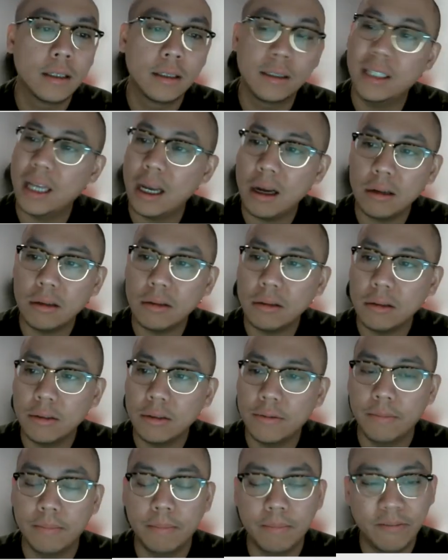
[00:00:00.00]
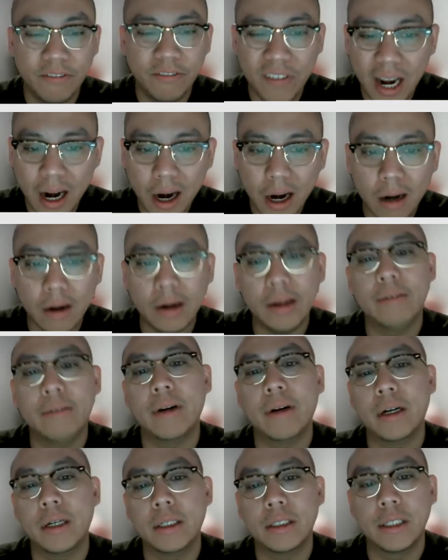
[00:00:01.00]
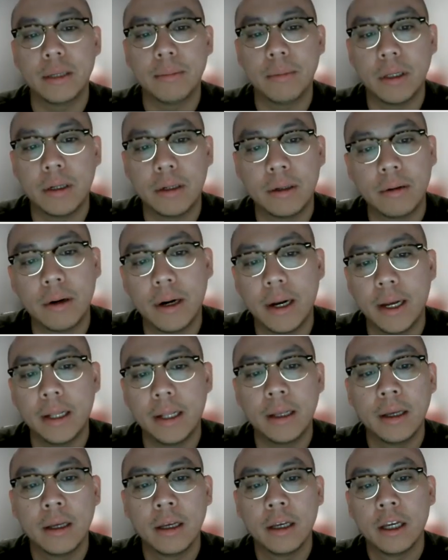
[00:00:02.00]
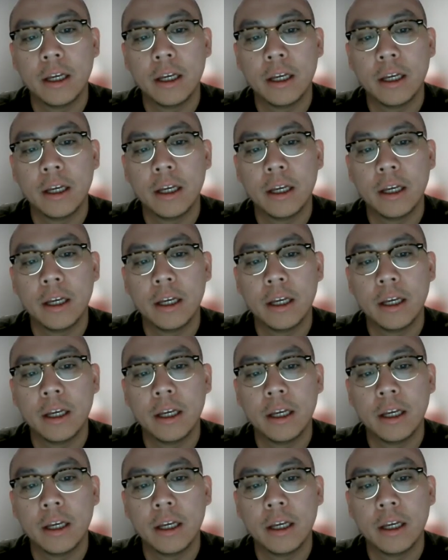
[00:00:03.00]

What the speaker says: Sounds very, very similar, right?